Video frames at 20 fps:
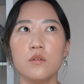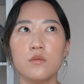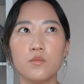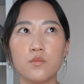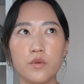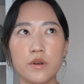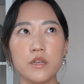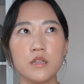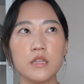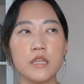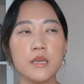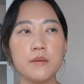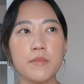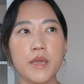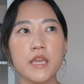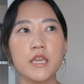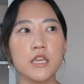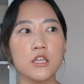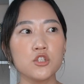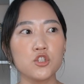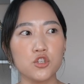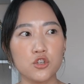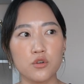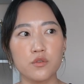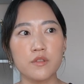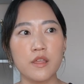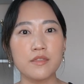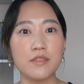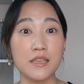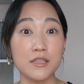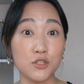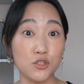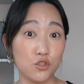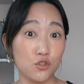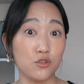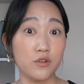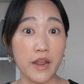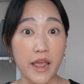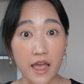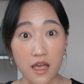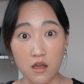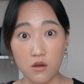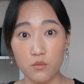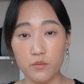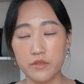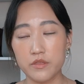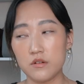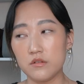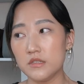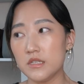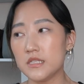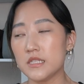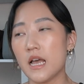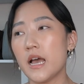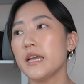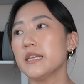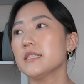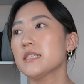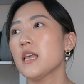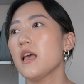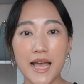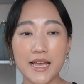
really making sure that they stood out with their designs.